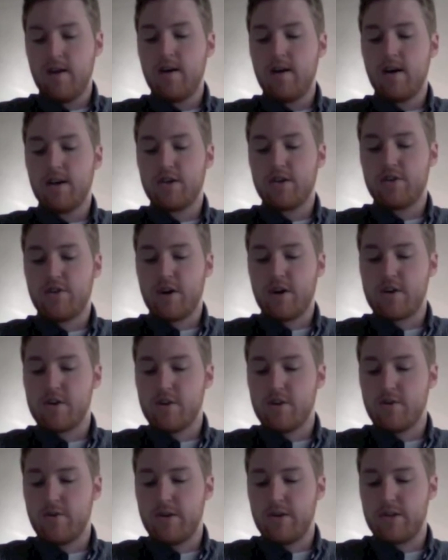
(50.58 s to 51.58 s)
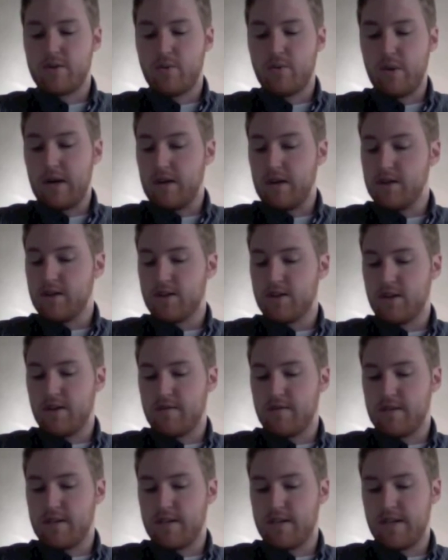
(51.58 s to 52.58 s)
a structure which well
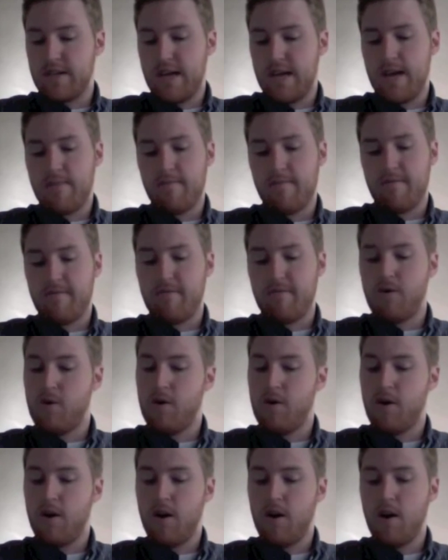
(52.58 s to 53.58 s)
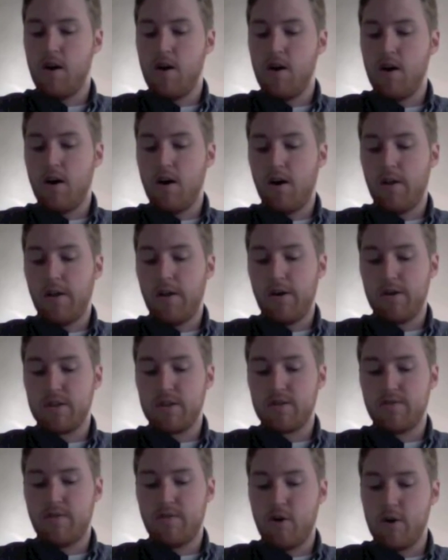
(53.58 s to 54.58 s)
deserved its name, for, although its
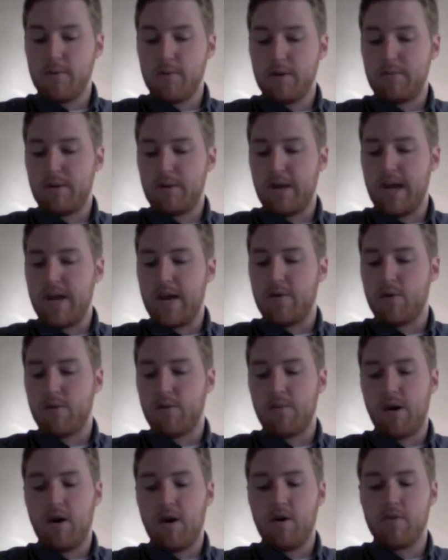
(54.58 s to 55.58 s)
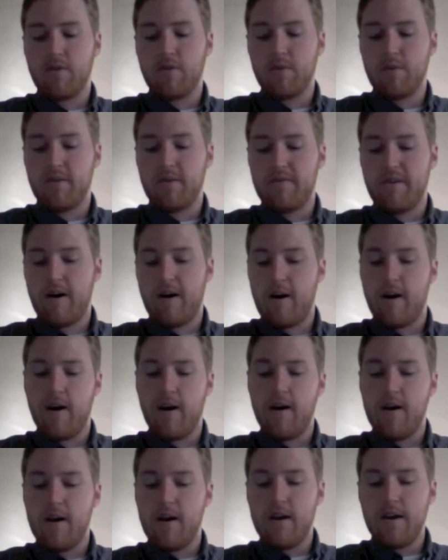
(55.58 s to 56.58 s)
form and plan were borrowed from afar,
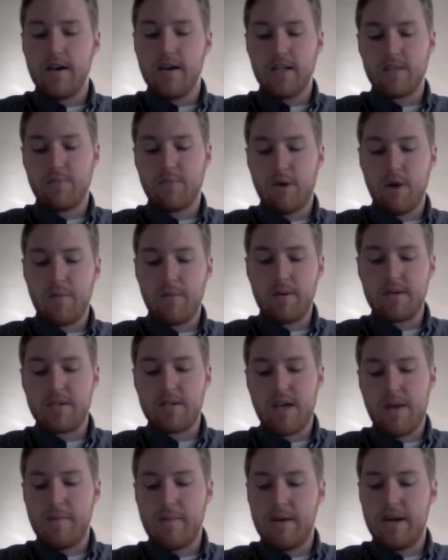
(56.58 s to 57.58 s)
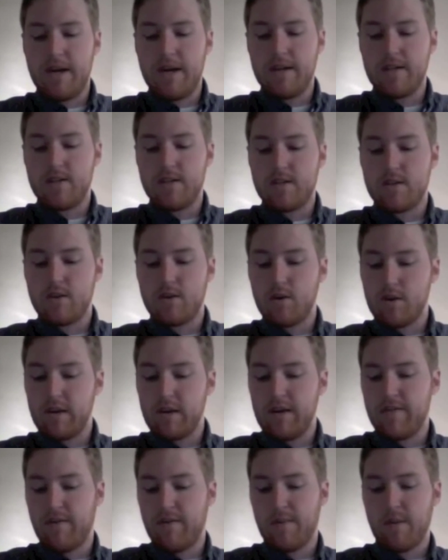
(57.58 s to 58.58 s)
its purpose emanated
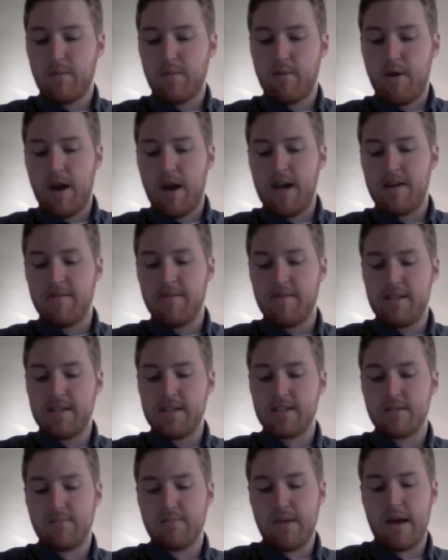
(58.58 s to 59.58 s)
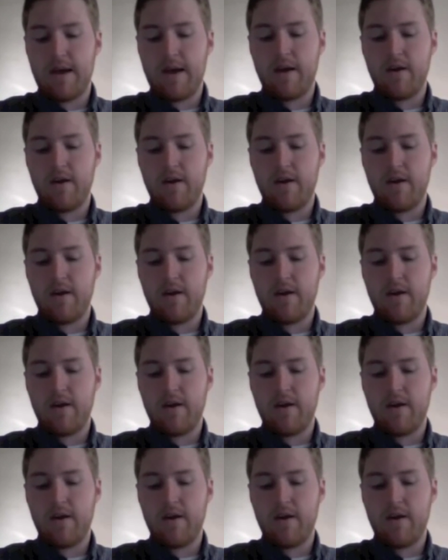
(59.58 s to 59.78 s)
solely from the brain of this man,